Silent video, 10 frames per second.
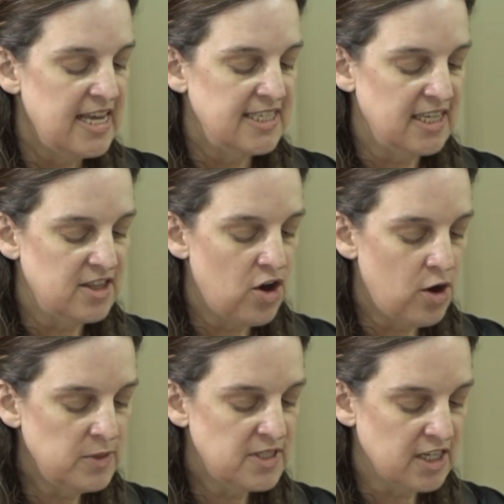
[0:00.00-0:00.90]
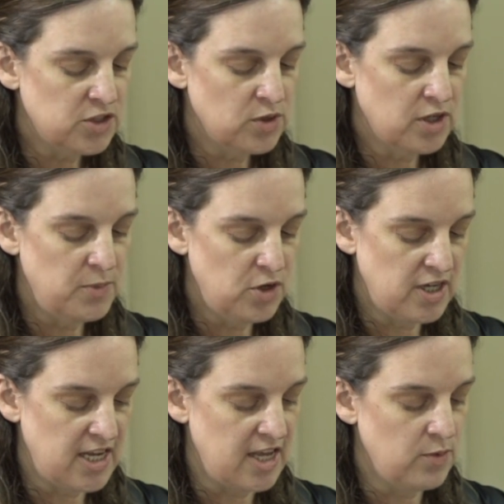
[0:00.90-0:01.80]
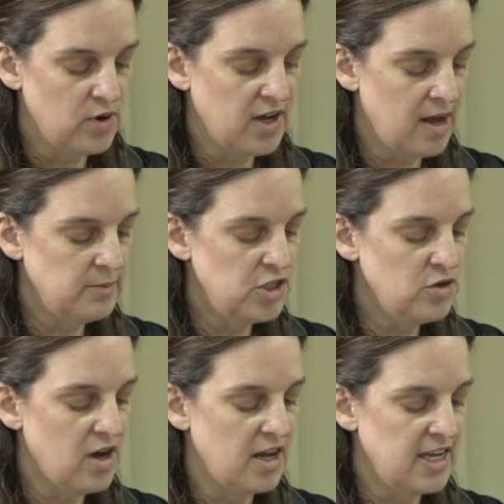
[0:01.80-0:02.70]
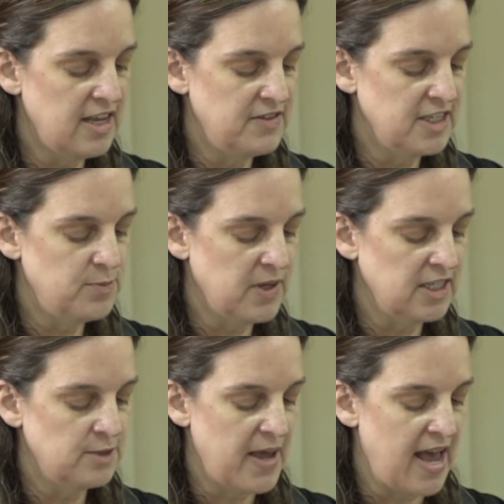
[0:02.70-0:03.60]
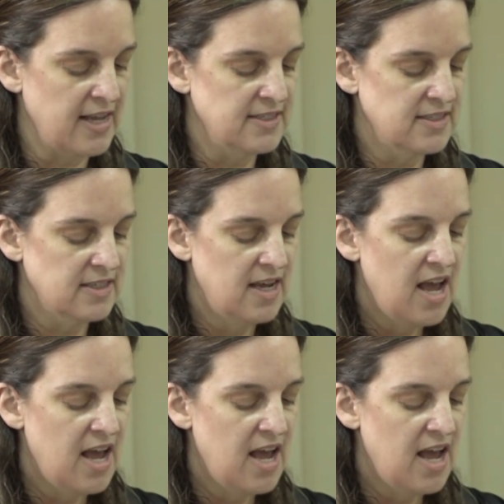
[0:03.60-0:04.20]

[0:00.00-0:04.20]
is that the homosexual community will come to Uganda if this bill is passed.